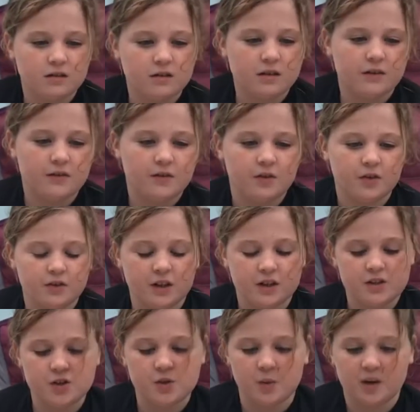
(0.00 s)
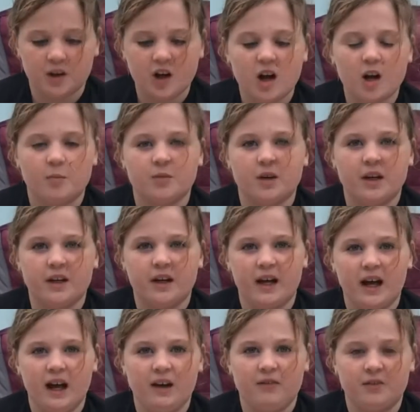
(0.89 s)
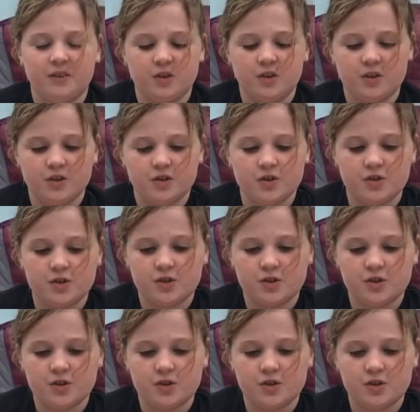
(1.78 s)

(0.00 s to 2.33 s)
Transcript: Unless you want to cut him right in half, and you can just